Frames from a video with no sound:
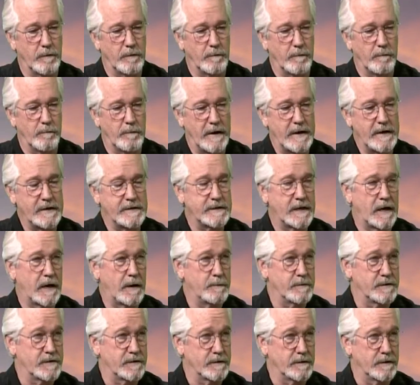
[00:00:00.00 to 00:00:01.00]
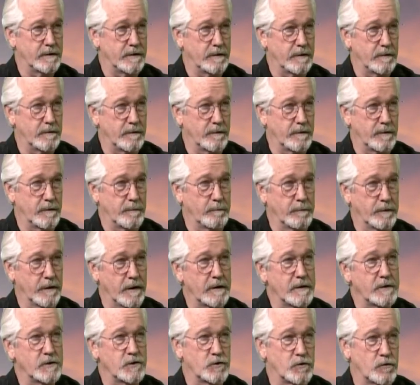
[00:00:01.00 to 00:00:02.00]
many times the
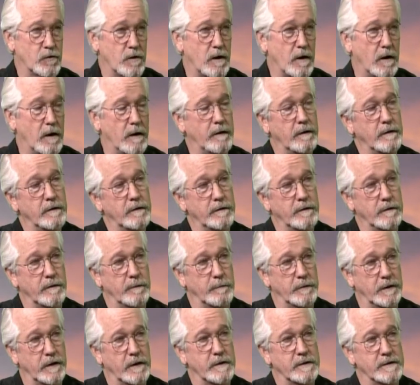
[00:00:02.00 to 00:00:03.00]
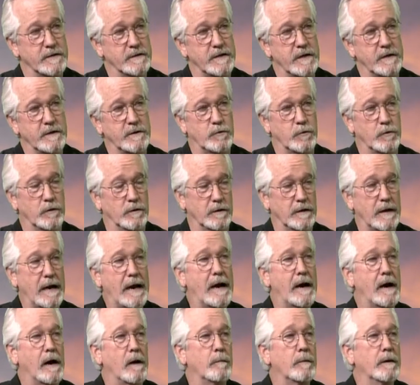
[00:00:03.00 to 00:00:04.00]
blood is drawn, the blood is sent to a
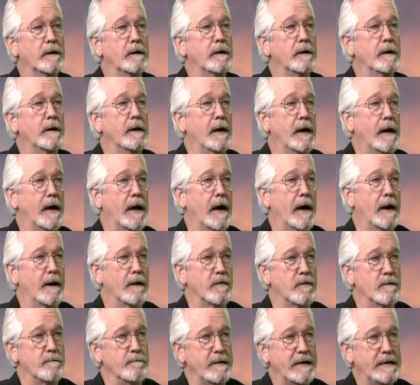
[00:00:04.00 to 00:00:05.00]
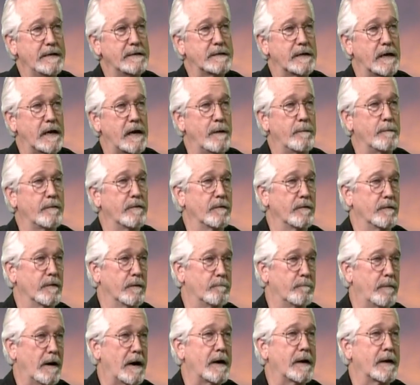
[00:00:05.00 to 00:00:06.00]
lab, and in the meantime, the
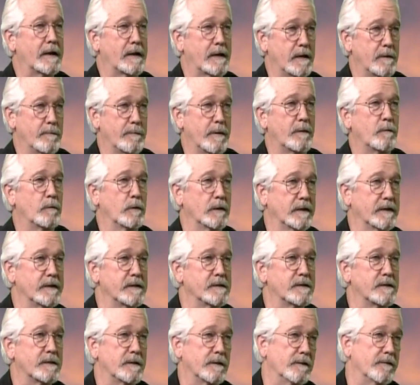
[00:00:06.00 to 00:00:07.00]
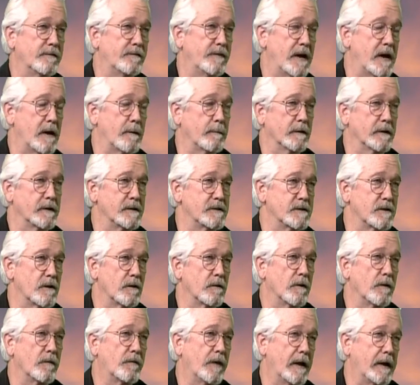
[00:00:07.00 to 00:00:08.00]
body can be released to the family so
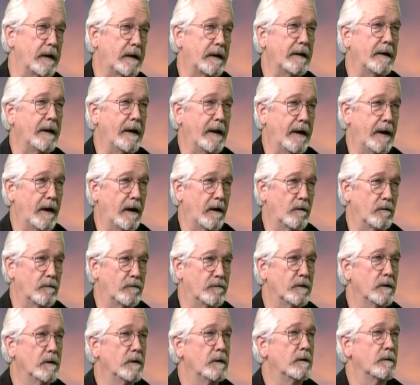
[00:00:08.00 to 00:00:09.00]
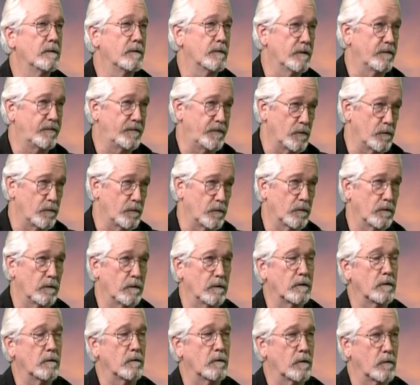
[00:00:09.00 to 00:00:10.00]
that they can have the
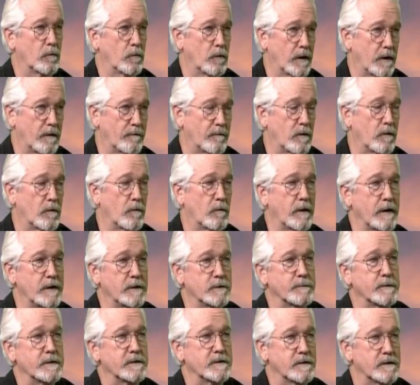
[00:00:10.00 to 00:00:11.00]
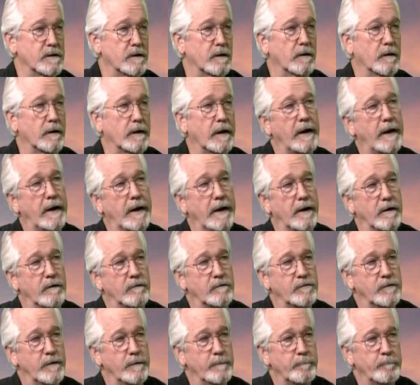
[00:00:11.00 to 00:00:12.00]
funeral or whatever arrangements they're going to
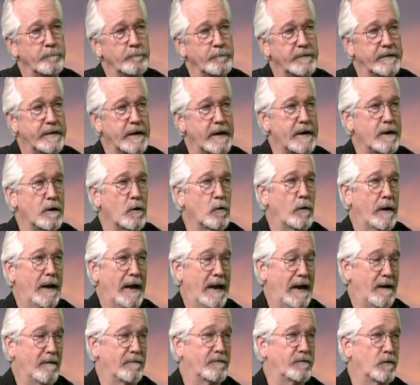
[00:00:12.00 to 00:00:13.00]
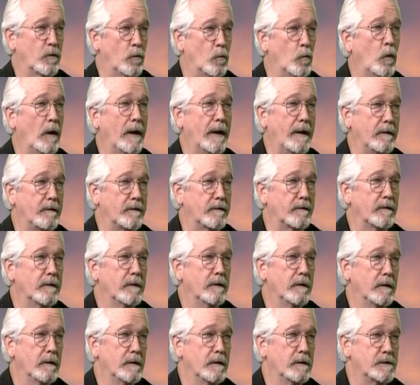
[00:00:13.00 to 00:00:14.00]
have. They don't have to wait
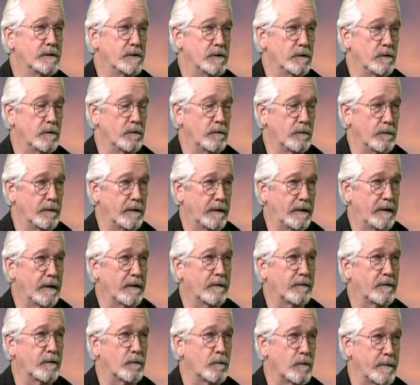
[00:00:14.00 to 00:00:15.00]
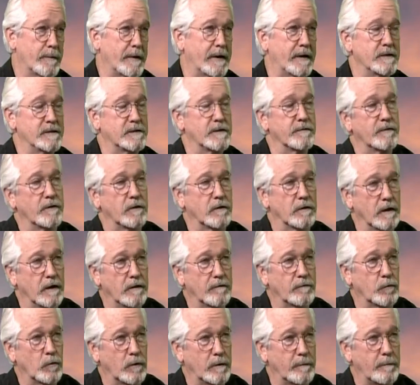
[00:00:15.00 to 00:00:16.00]
to get the remains of their
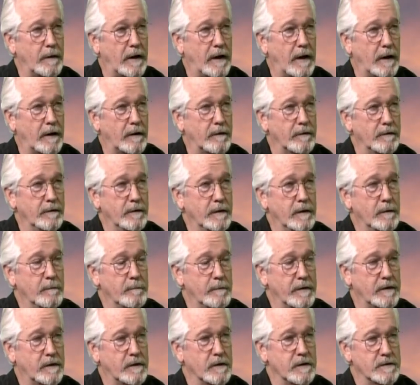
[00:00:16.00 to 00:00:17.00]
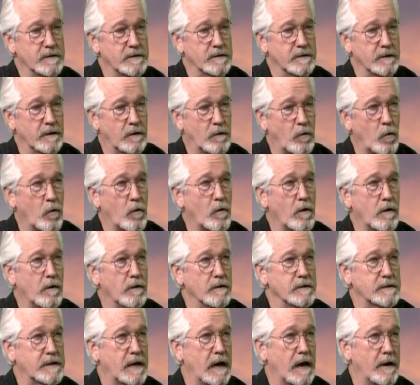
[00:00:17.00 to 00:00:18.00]
loved one back because the coroner
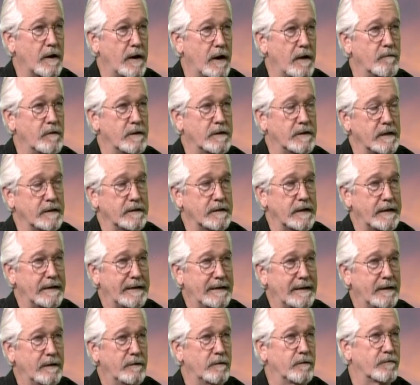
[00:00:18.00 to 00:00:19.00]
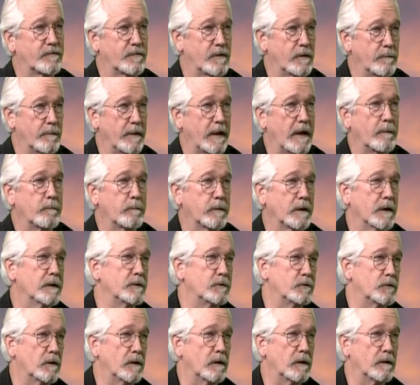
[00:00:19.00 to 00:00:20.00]
has gotten everything they need from that
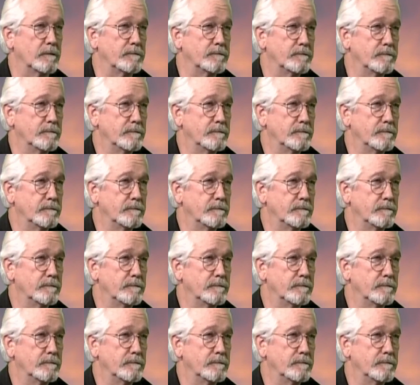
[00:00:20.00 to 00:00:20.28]
blood draw.